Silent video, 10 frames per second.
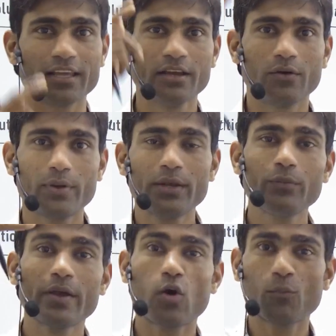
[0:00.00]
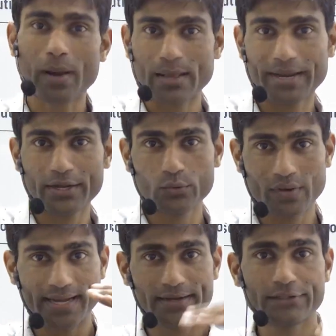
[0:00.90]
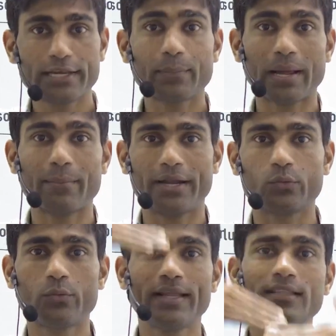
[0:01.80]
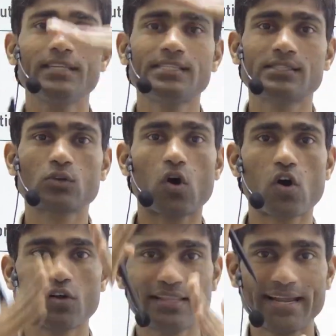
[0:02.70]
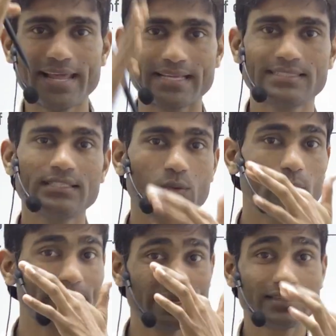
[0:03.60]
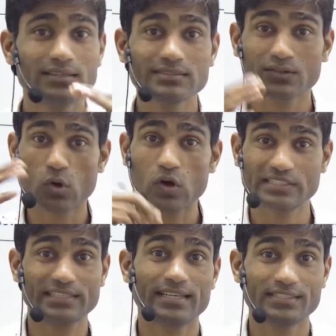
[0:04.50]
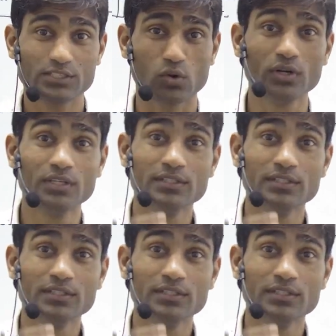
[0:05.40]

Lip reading: When we have pi by 2 and 3 pi by 2, when this on that axis, we will get the cos theta 0.